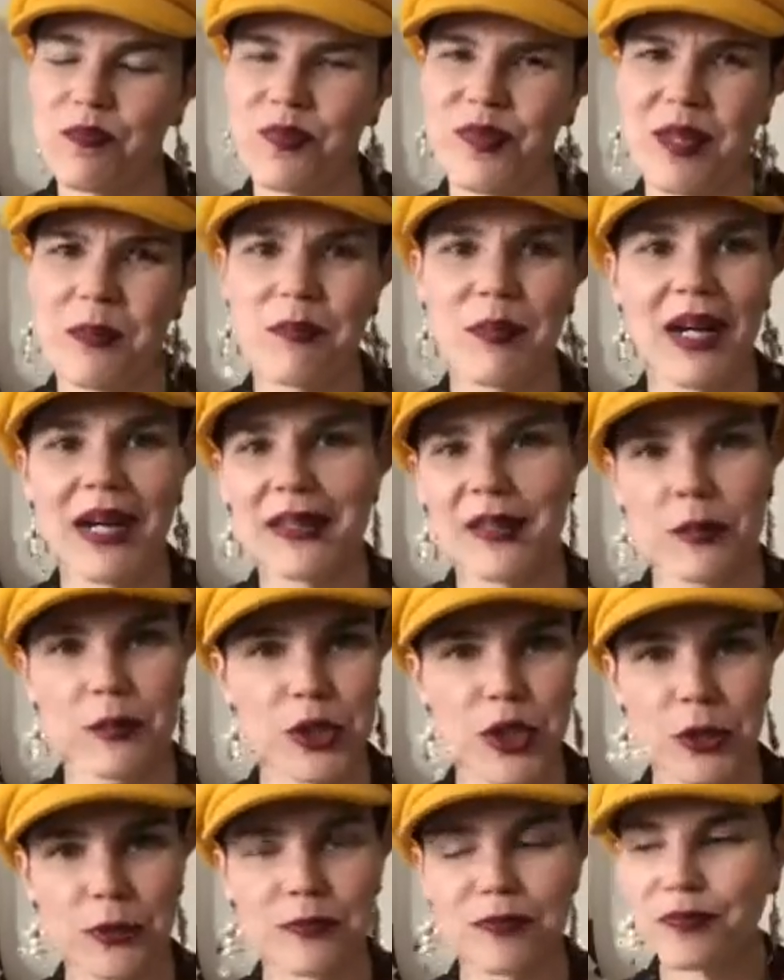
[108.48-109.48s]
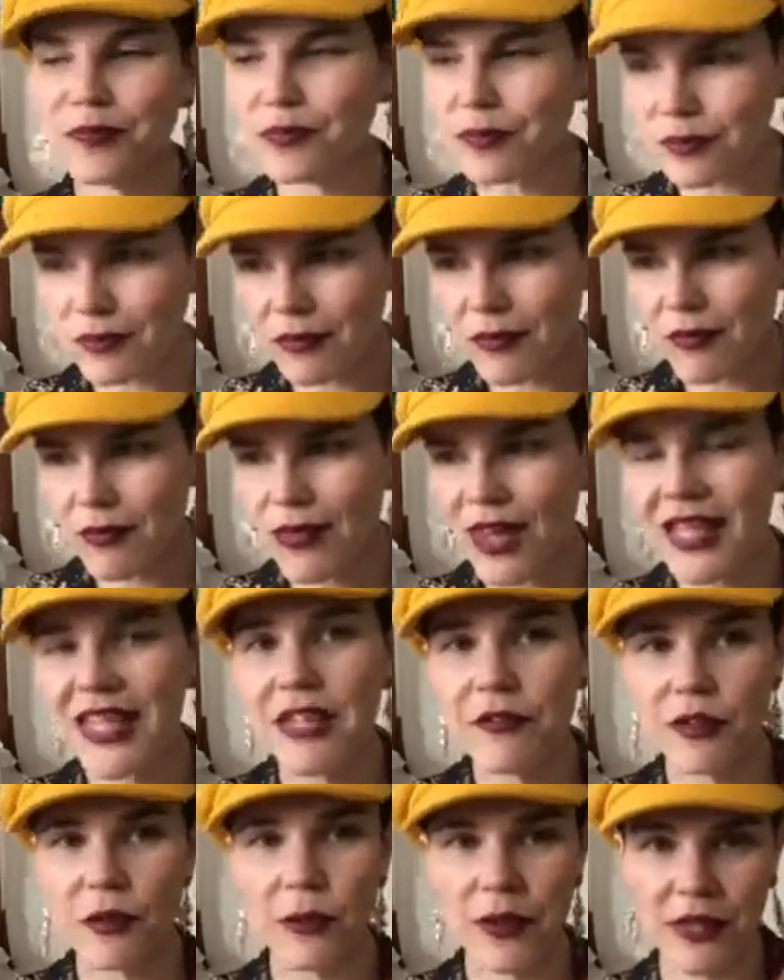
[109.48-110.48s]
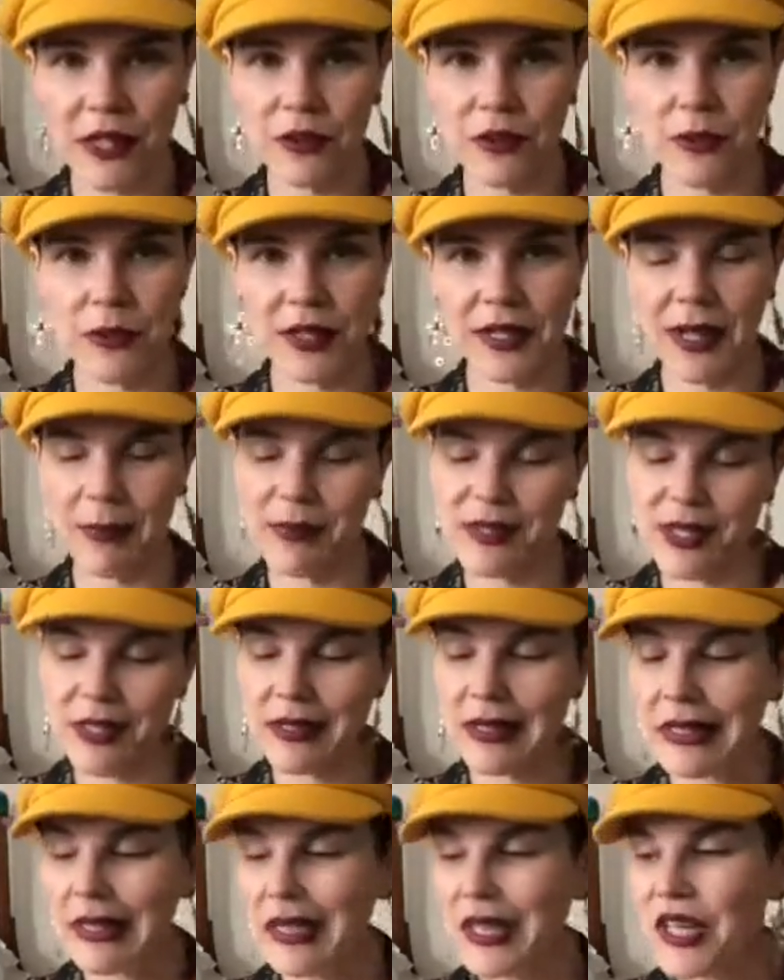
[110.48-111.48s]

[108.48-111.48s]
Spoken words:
than buying them new, even when they're new on Amazon.